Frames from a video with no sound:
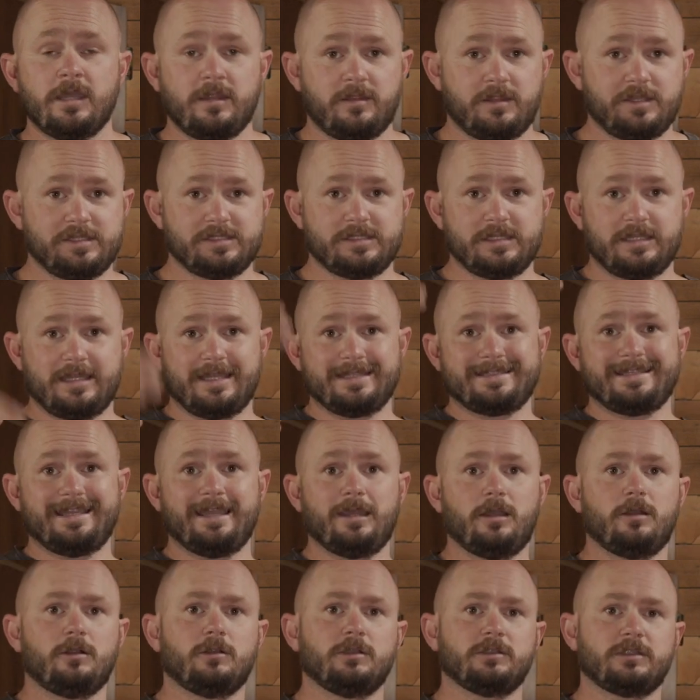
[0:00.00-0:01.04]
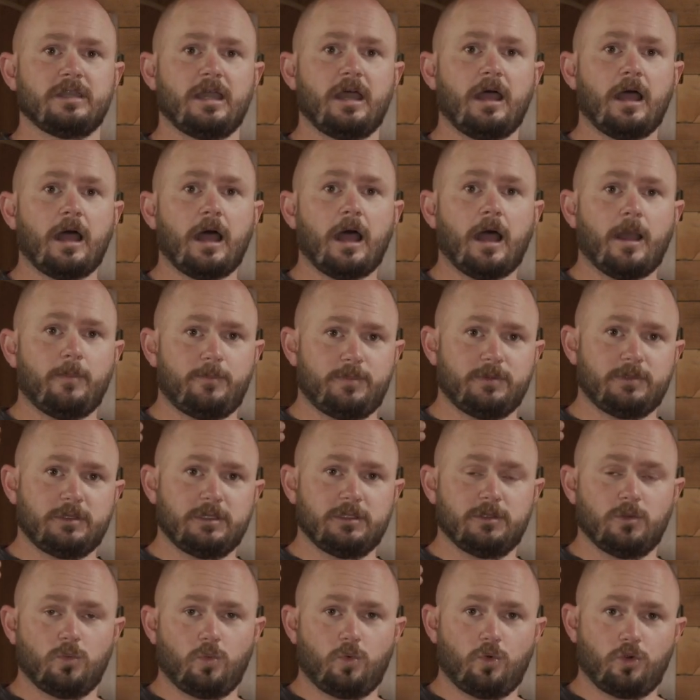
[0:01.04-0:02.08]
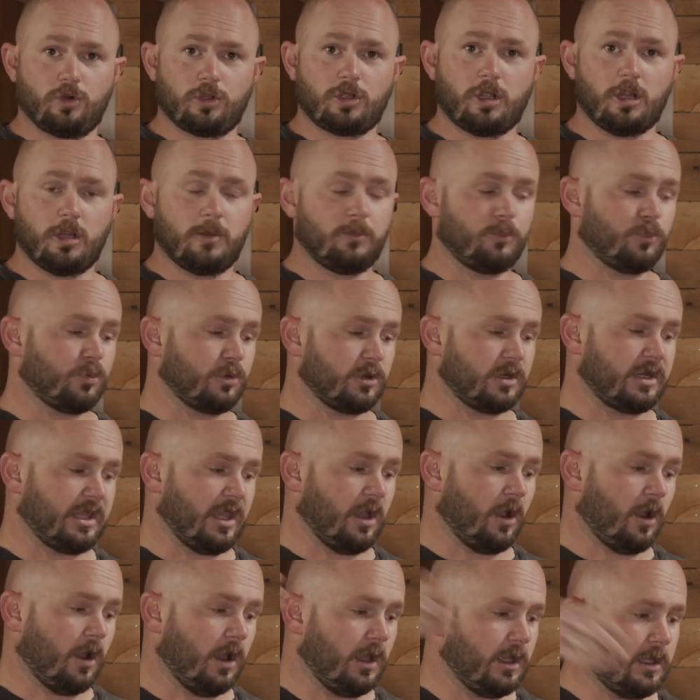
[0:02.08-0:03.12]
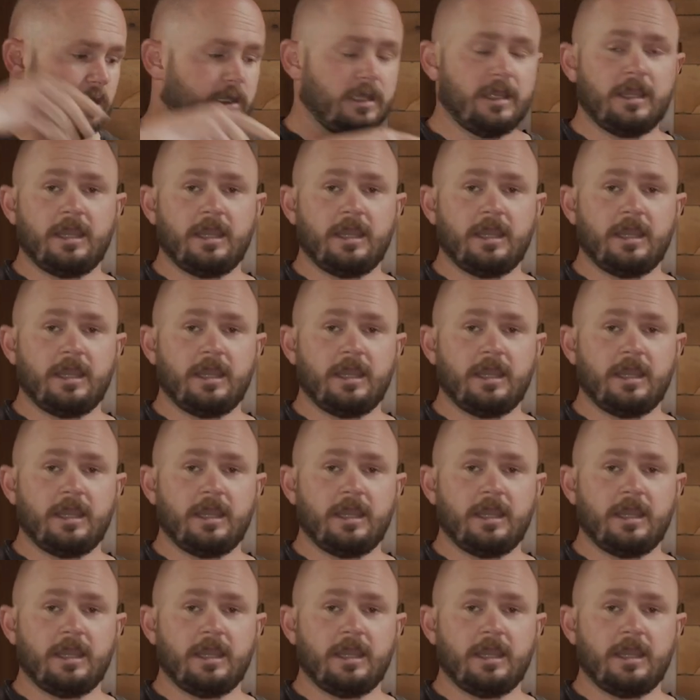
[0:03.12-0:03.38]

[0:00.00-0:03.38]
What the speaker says: this thing gets held up in the water column pretty high,